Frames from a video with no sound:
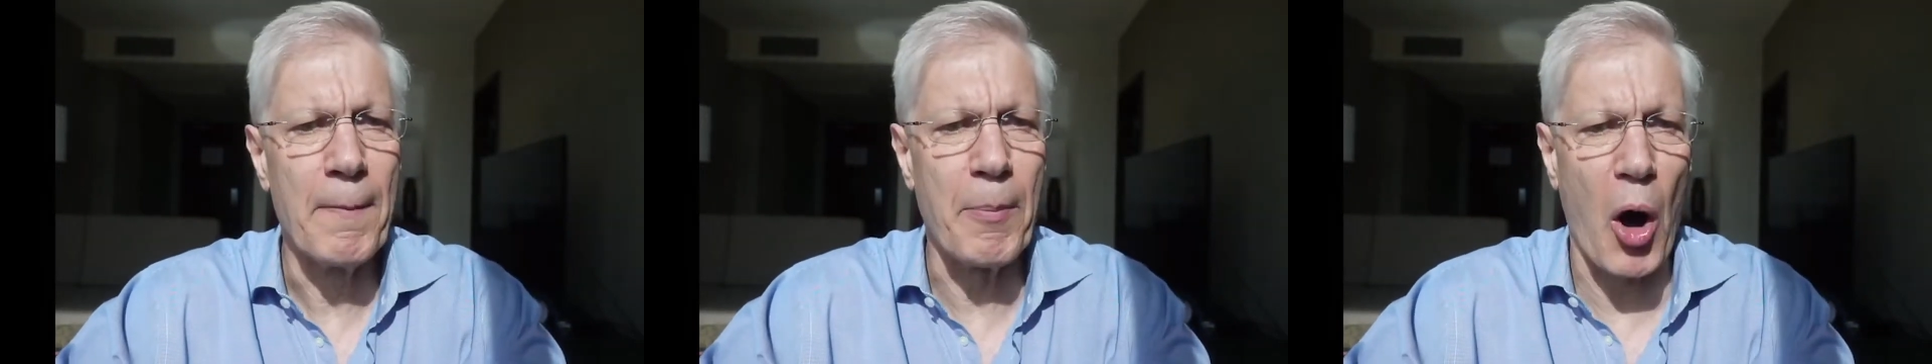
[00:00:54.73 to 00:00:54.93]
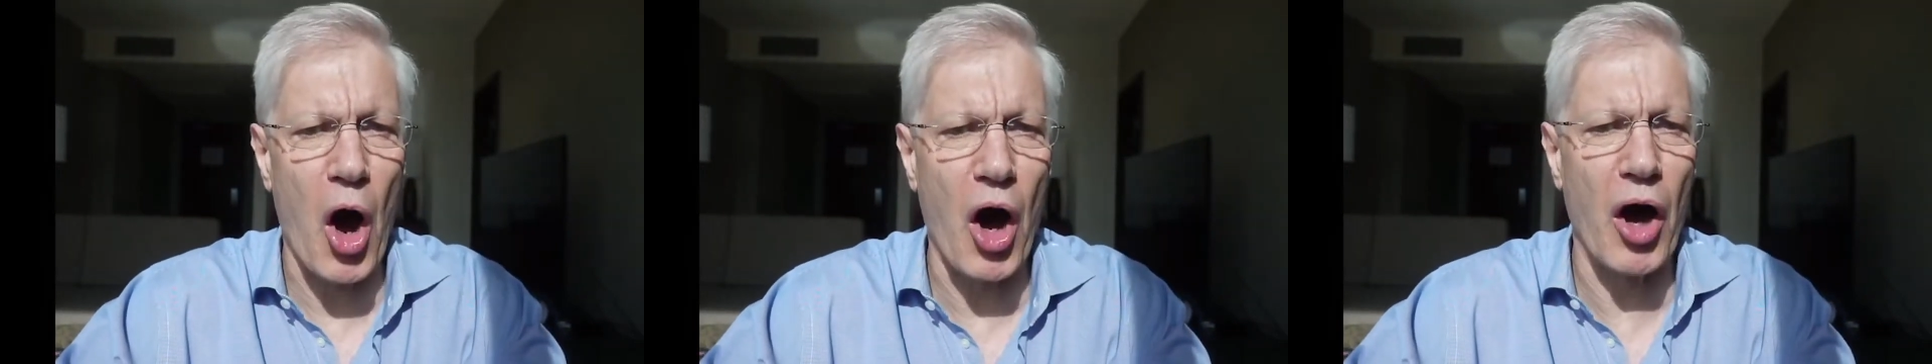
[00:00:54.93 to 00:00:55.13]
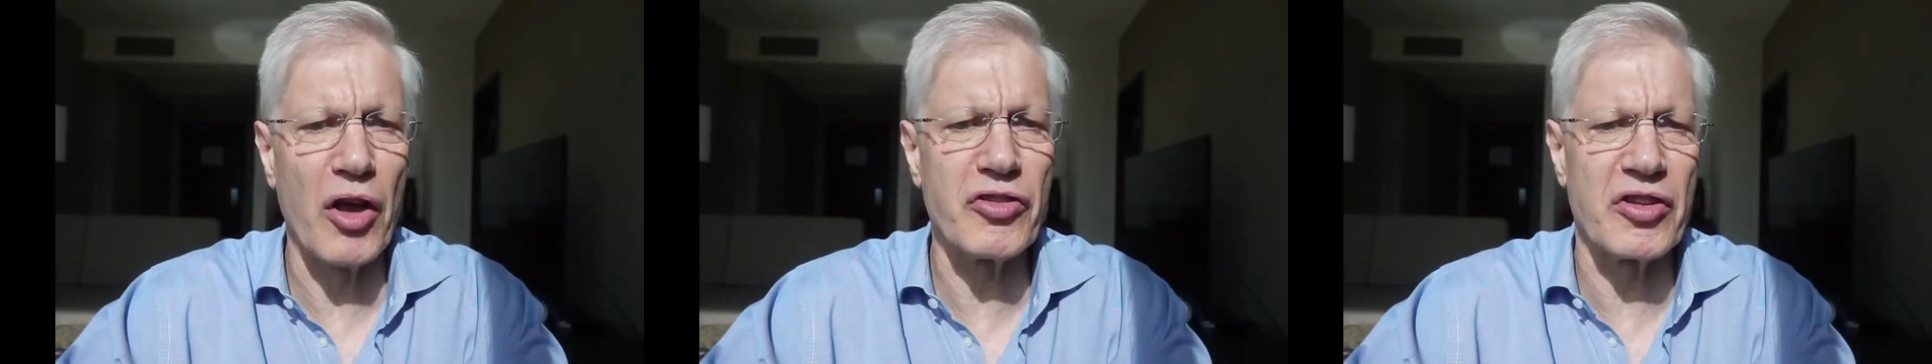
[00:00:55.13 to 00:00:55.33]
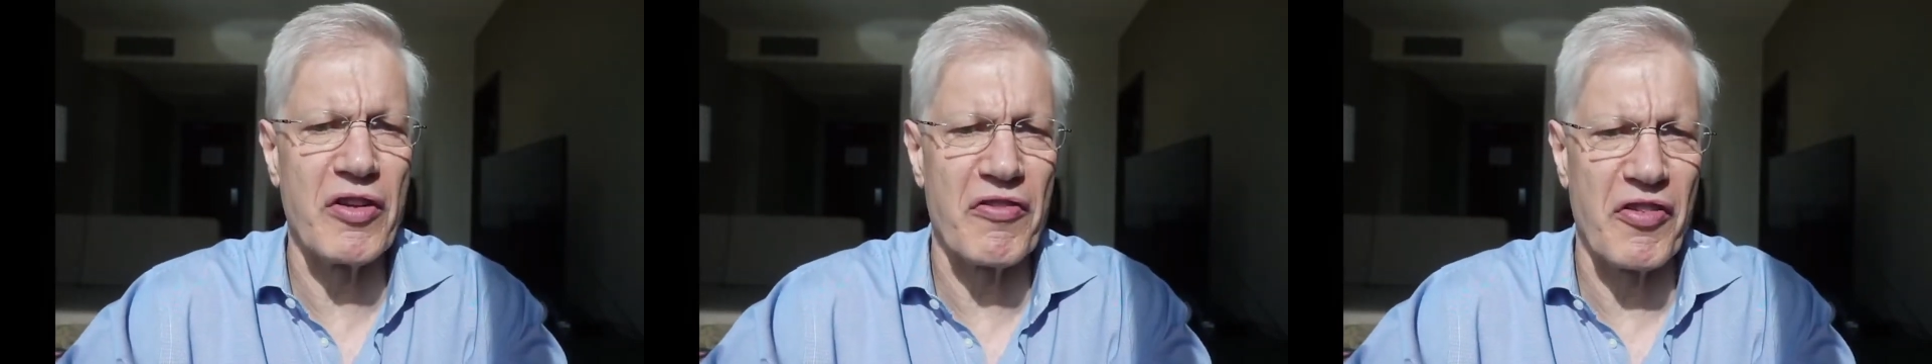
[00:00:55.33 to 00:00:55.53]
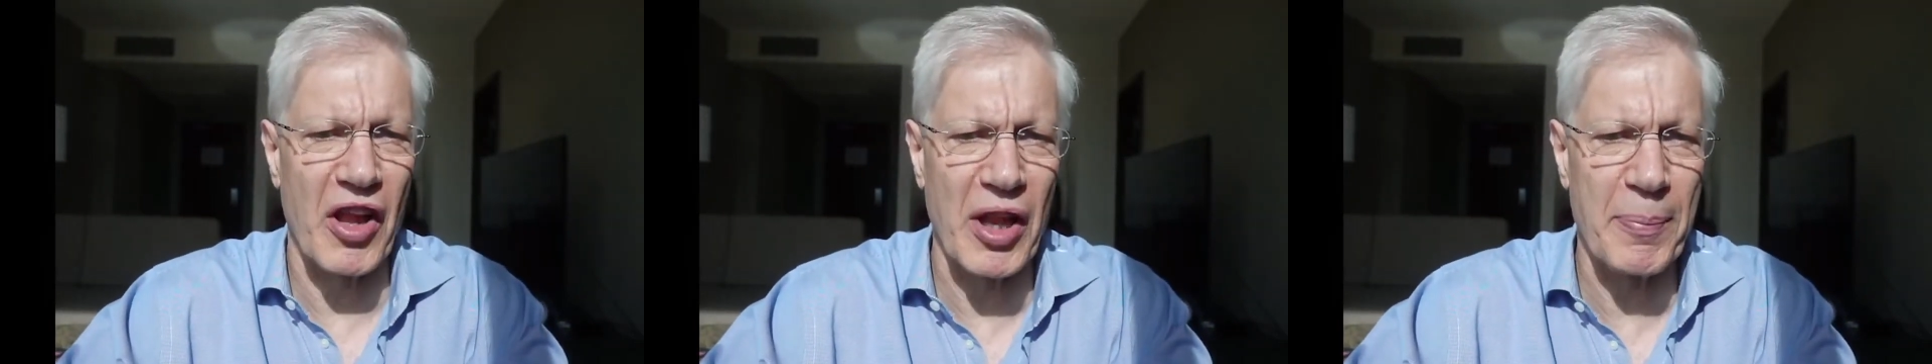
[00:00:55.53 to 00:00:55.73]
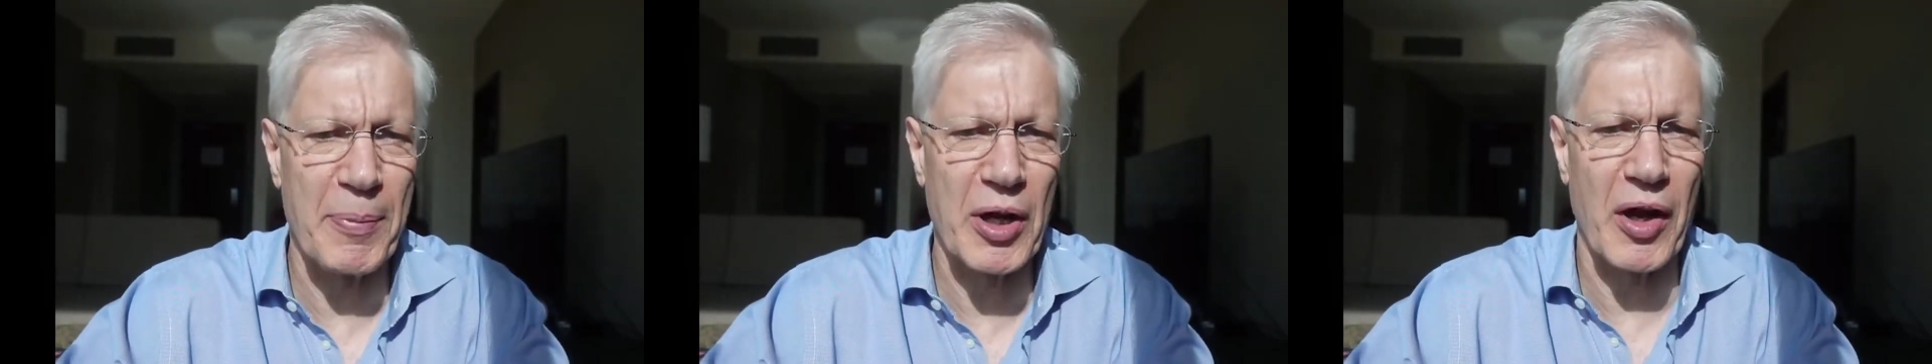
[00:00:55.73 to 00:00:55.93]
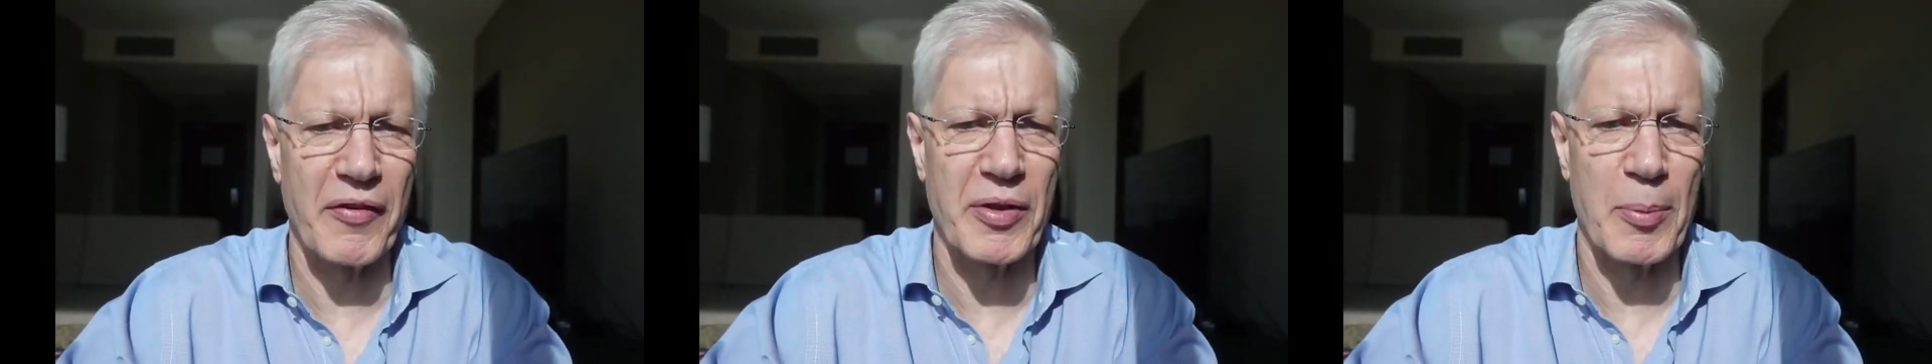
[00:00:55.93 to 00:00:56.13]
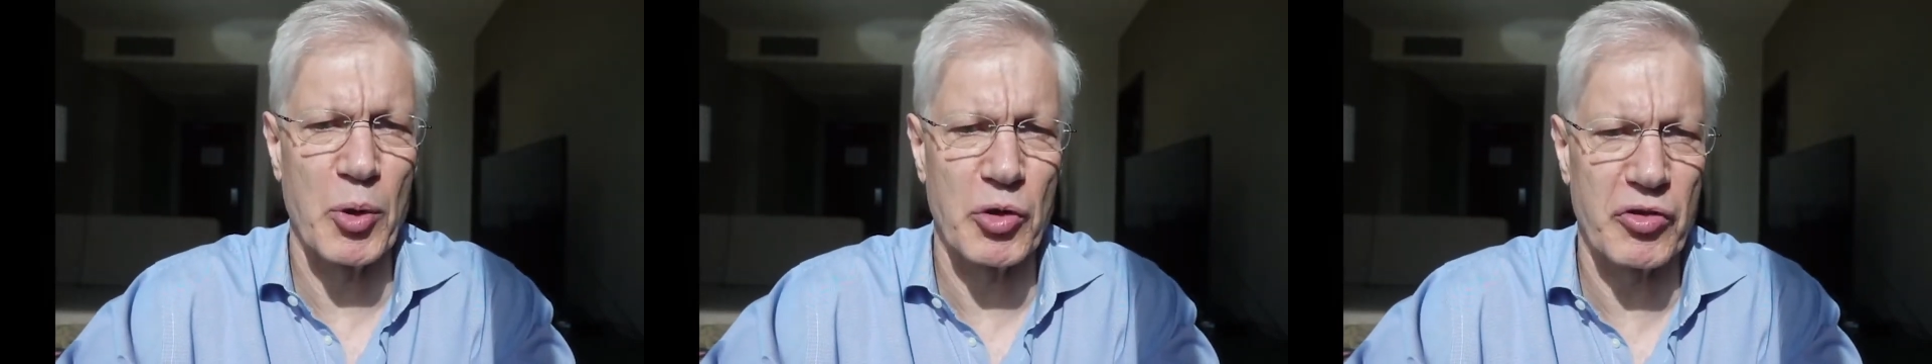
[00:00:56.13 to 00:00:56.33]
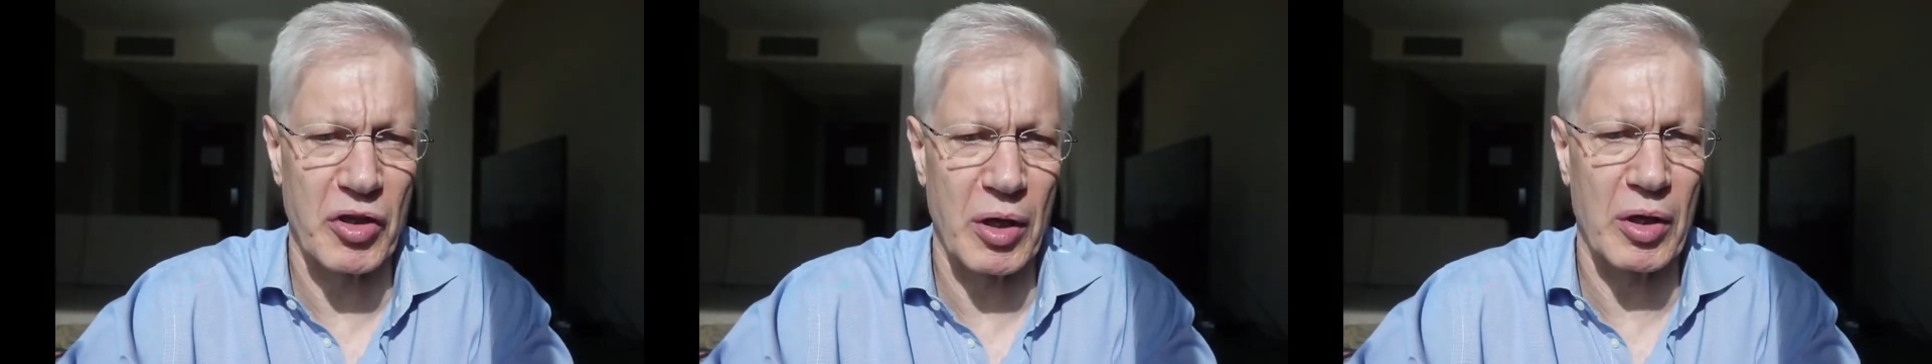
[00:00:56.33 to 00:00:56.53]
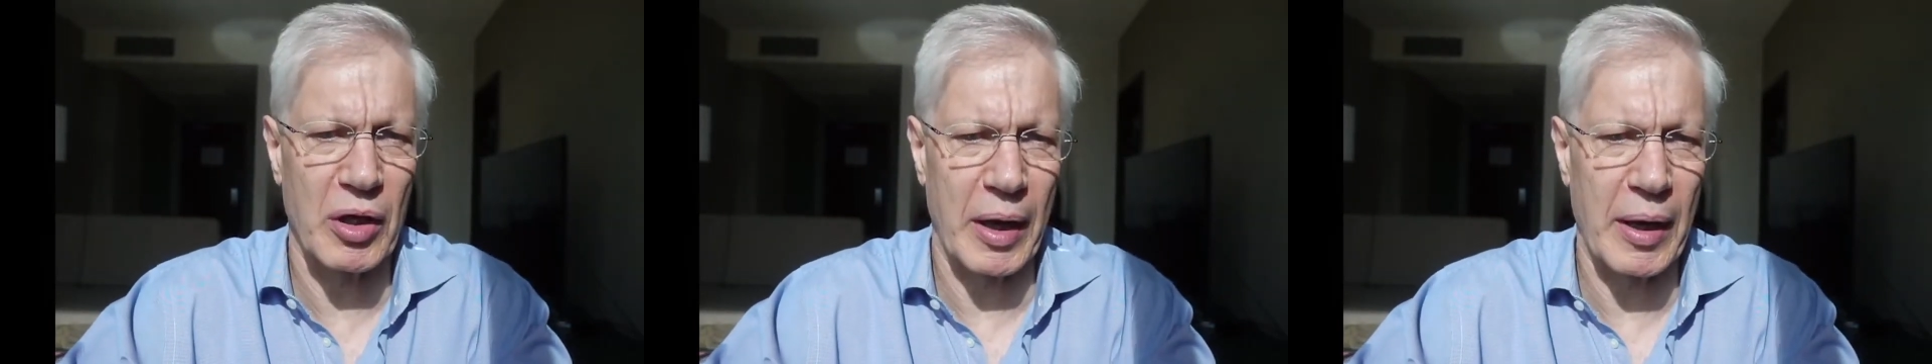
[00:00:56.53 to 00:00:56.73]
pause development of the most,
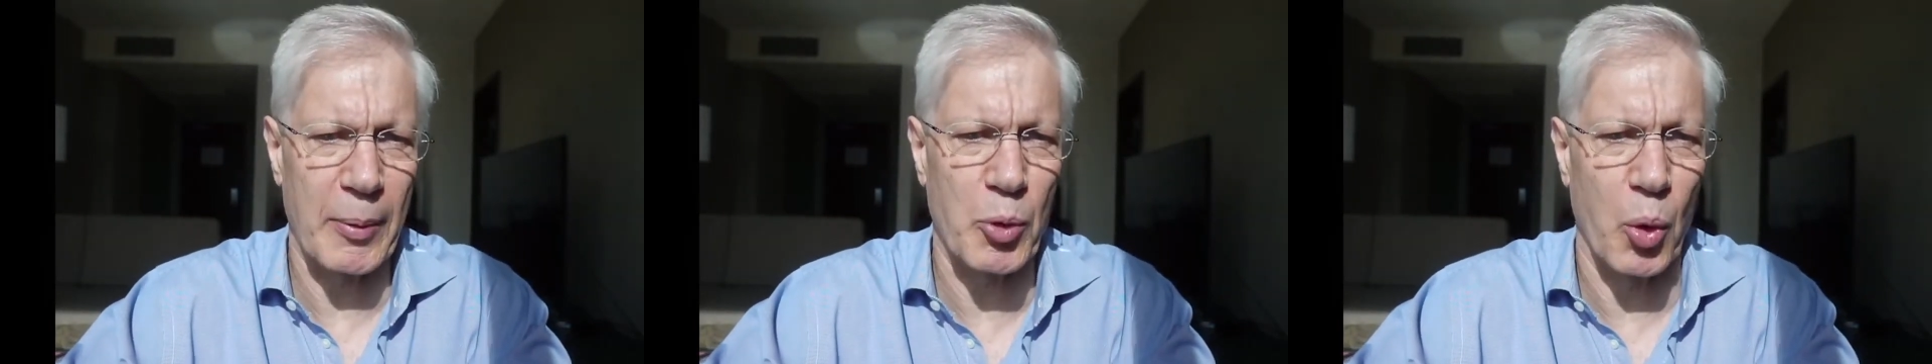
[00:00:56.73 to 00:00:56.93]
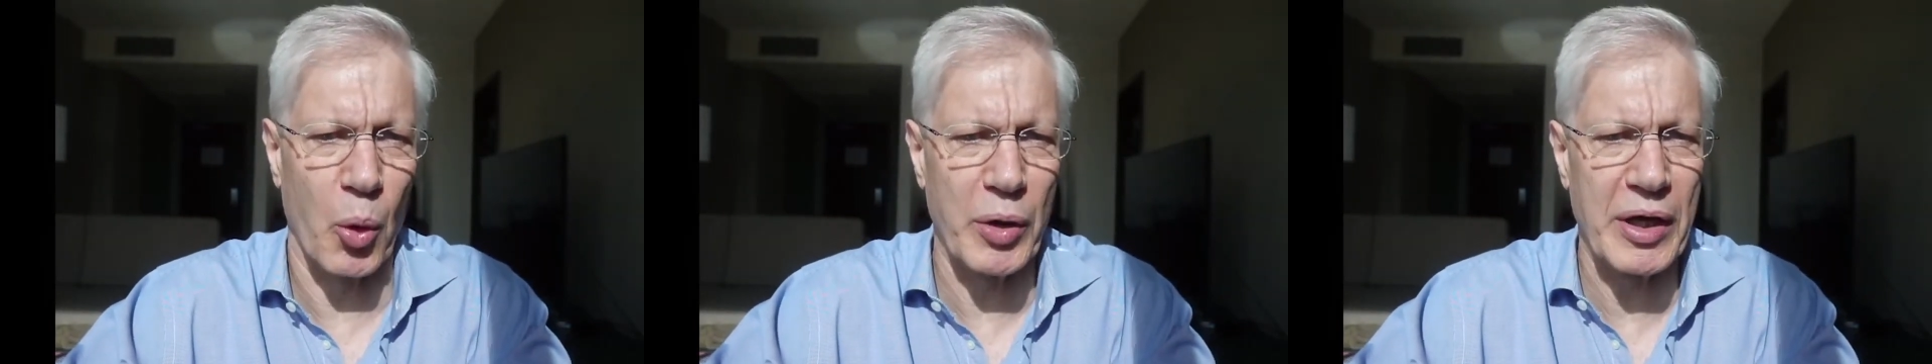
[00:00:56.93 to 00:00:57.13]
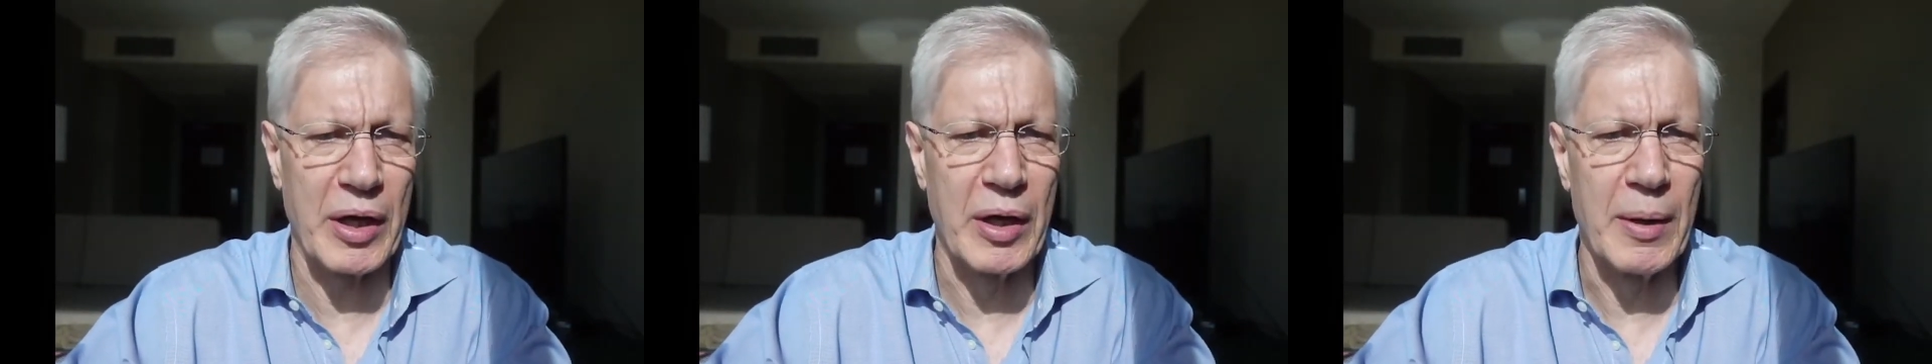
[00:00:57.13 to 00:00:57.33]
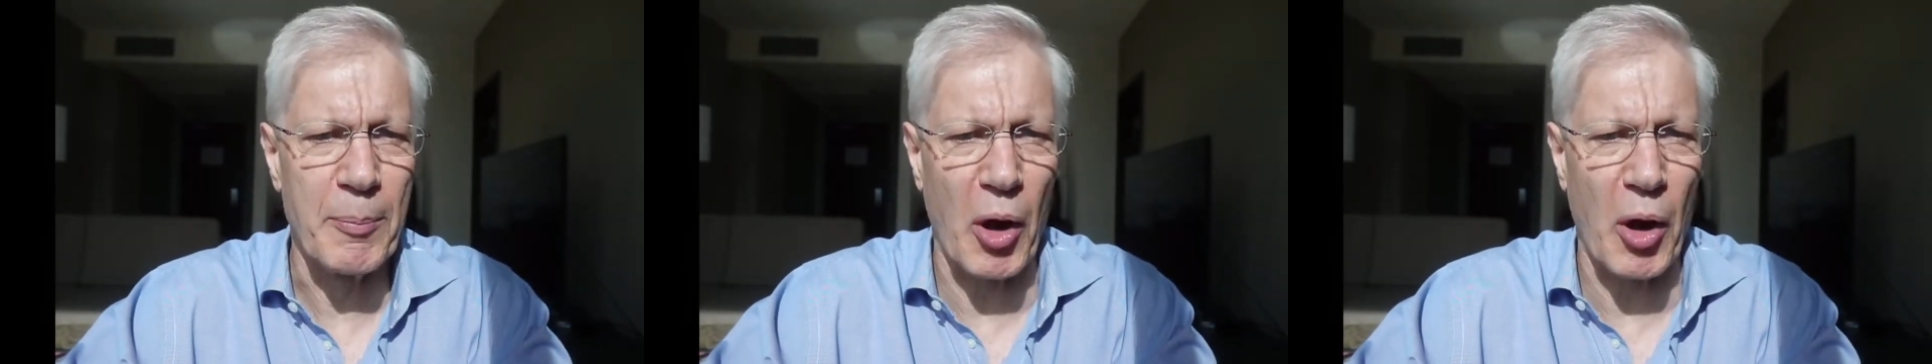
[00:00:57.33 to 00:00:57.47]
and I'm quoting,